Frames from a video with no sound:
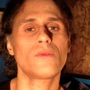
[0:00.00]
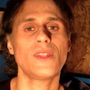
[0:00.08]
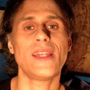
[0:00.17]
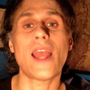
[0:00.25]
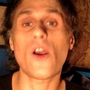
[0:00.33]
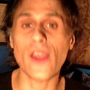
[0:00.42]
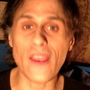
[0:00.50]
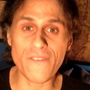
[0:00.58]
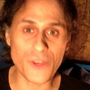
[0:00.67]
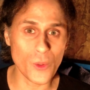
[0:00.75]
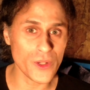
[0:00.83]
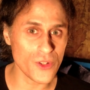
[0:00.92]
Now,
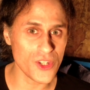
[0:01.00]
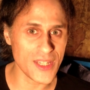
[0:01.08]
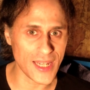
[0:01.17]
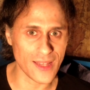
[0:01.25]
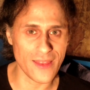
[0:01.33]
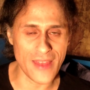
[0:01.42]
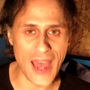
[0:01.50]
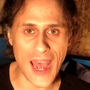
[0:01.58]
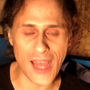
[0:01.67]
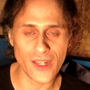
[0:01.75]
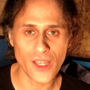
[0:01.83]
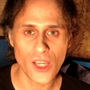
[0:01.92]
if you understand
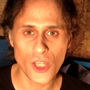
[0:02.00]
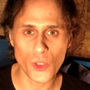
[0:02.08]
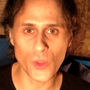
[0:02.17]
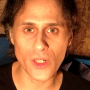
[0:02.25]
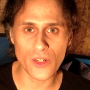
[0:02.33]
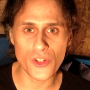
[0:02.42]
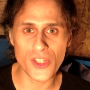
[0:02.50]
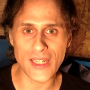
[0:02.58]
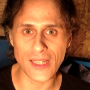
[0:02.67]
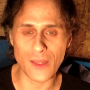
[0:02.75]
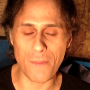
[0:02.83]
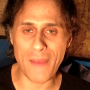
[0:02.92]
that, you can
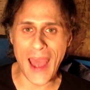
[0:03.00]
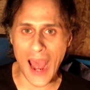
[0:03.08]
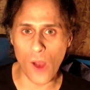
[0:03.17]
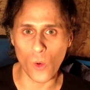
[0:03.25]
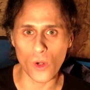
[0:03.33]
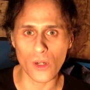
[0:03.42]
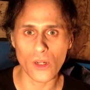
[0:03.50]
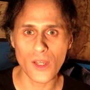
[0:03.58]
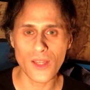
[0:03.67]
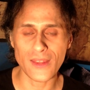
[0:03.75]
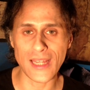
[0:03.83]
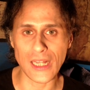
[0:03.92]
understand the power
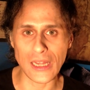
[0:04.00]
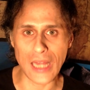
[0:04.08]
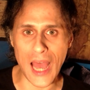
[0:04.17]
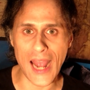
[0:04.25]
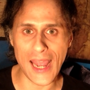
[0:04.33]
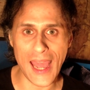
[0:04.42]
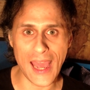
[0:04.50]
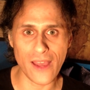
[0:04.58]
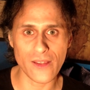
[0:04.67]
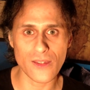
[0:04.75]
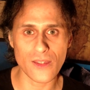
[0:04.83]
that a lie has.